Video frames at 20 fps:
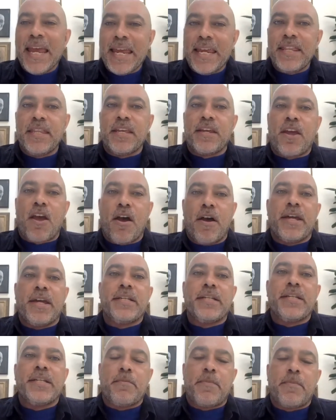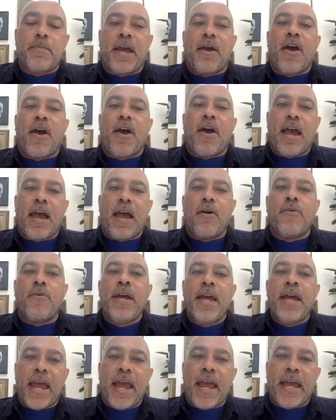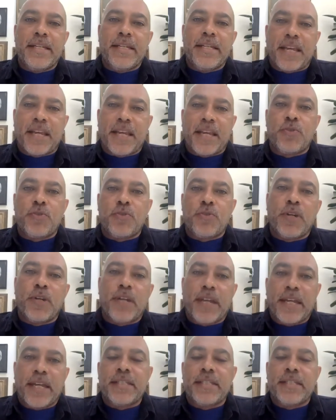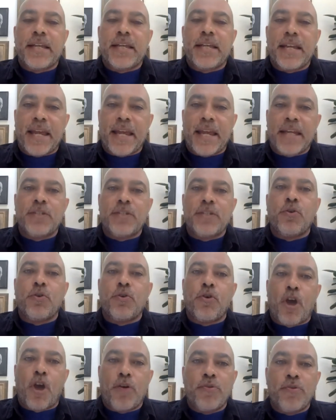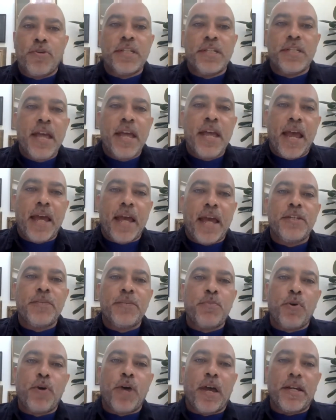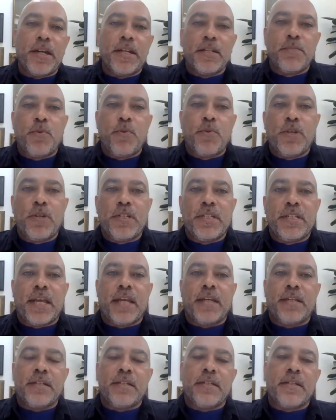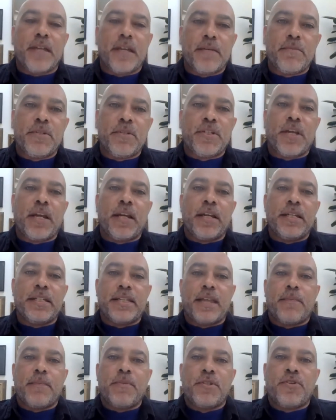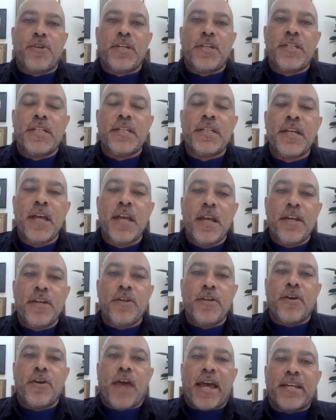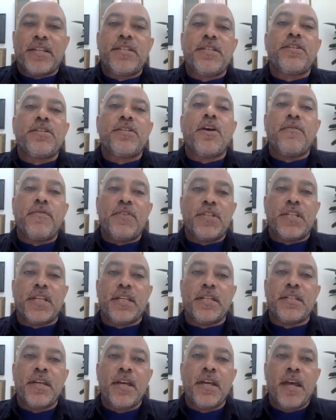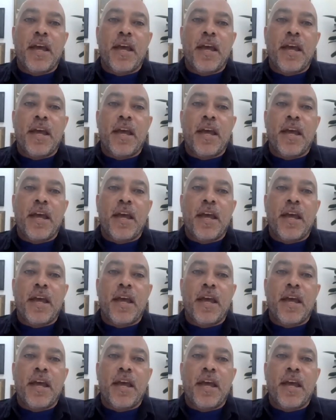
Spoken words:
in the guide about how asexual is collected or coded. And as Paul has said, and Michelle has demonstrated, you know, as services,